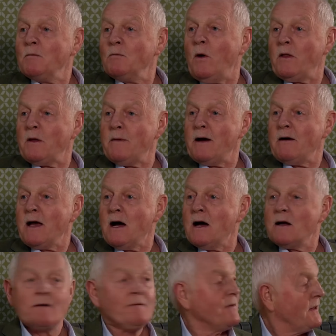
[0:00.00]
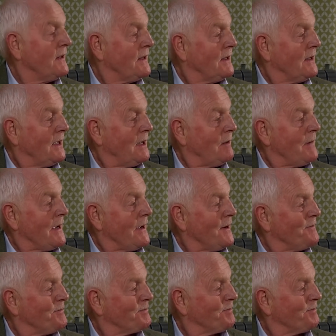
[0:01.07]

More the merrier. Hey, Maya.